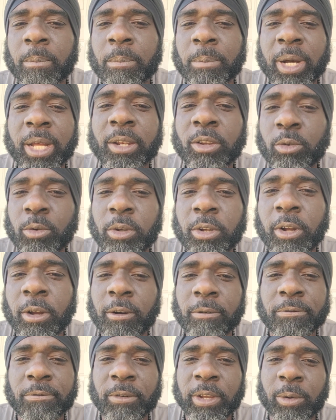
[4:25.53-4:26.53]
my new
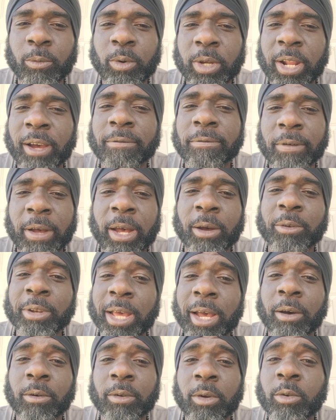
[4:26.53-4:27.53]
girlfriend when I found
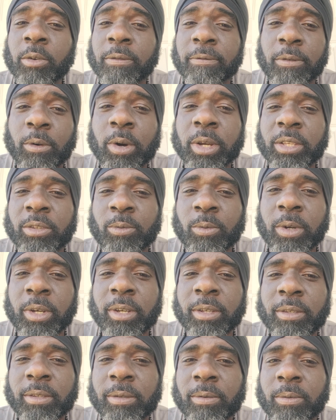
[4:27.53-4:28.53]
out who the voice
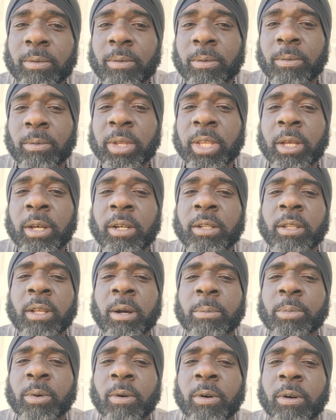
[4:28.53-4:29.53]
was. We hooked
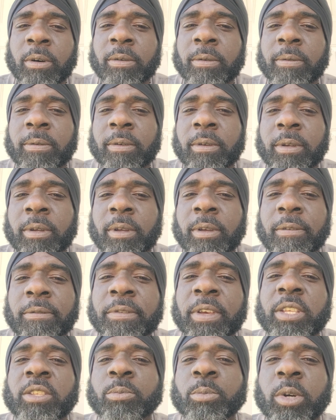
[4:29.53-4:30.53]
up on
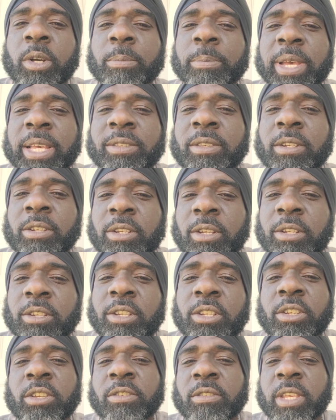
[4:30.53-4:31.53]
Facebook Messenger.
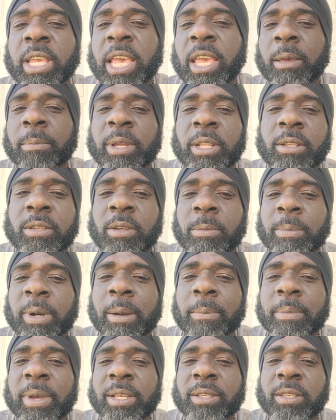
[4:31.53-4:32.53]
She just came into
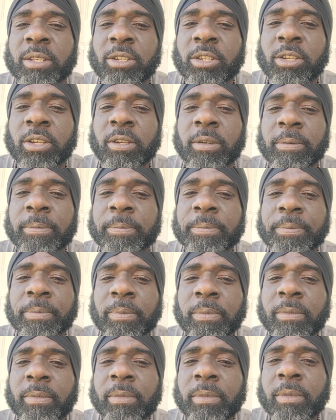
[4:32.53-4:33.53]
my messenger
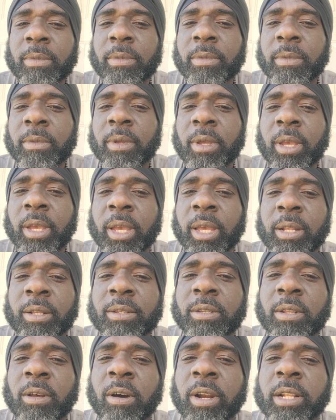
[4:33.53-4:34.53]
and
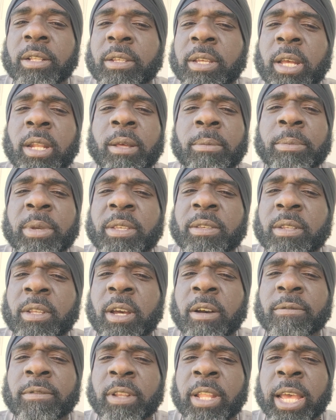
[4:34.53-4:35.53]
started telling me
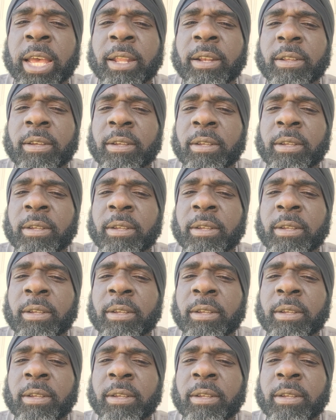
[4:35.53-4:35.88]
stuff that